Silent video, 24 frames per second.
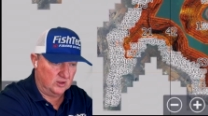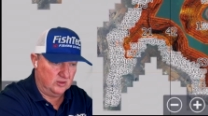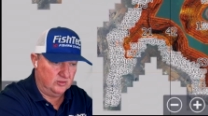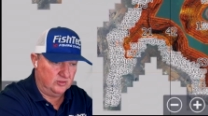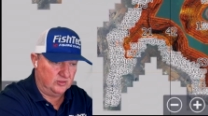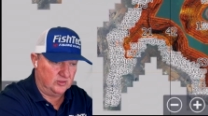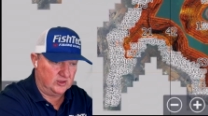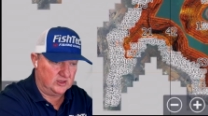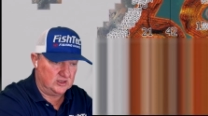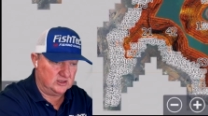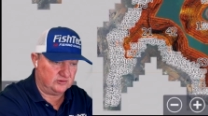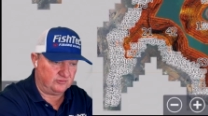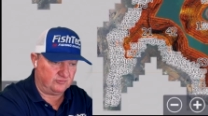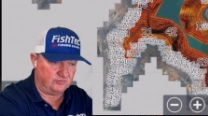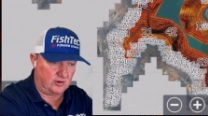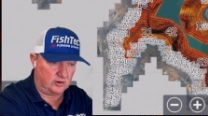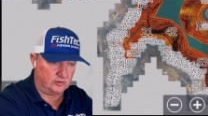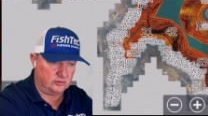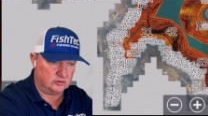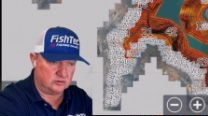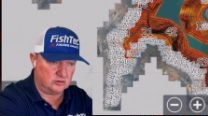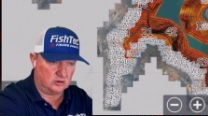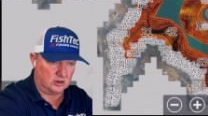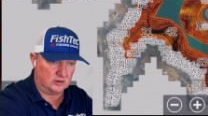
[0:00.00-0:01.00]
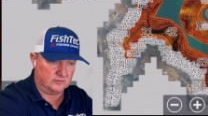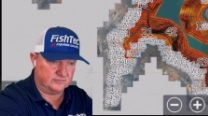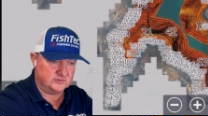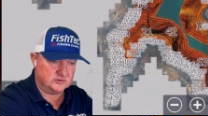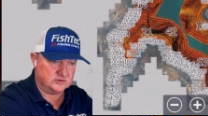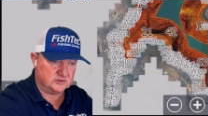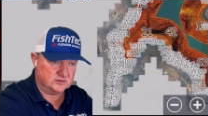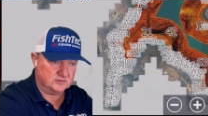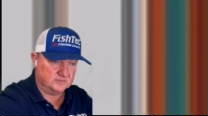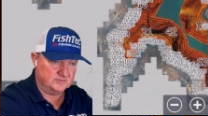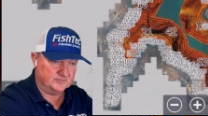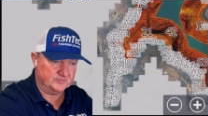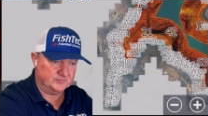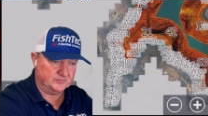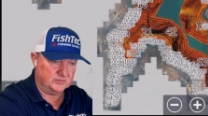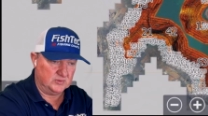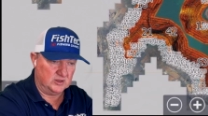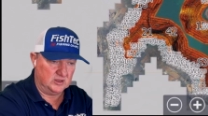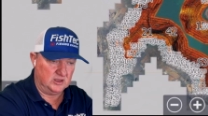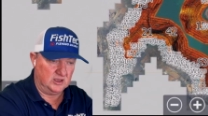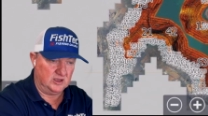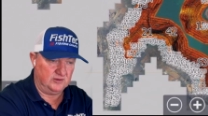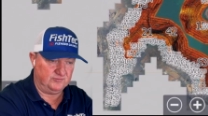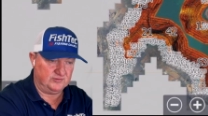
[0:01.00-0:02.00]
These photographs,
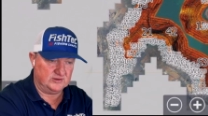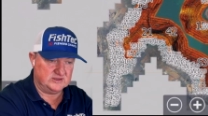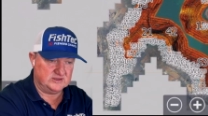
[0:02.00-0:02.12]
if it